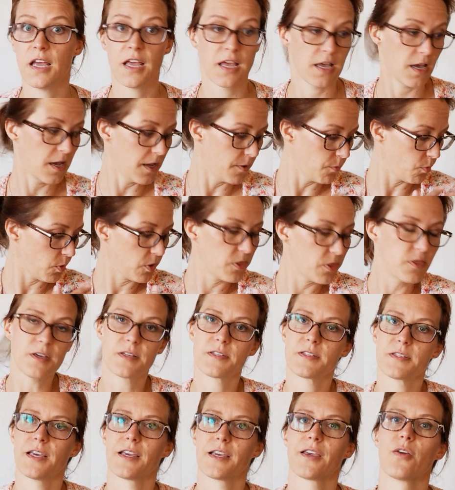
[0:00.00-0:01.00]
and with this
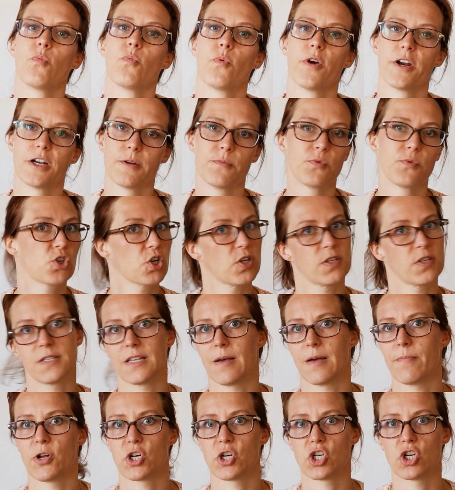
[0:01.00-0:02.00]
I can wear them just that
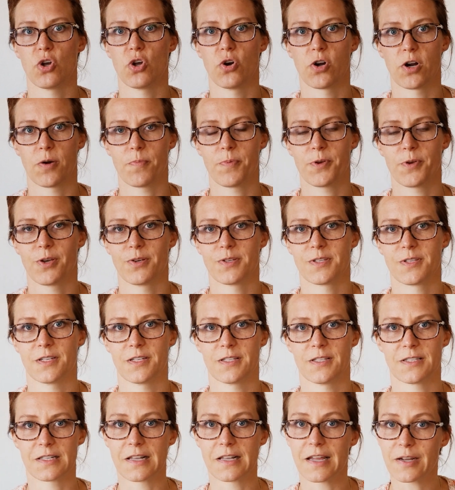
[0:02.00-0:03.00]
much longer because
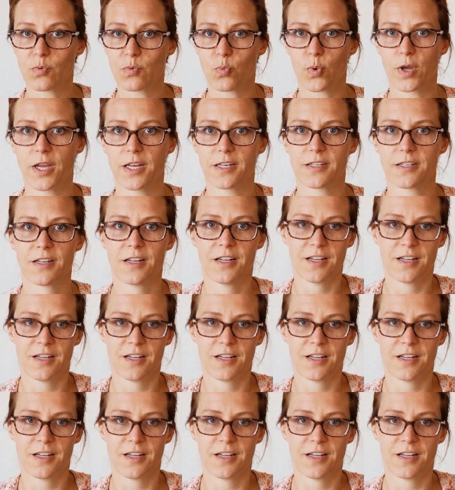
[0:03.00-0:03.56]
it's lightweight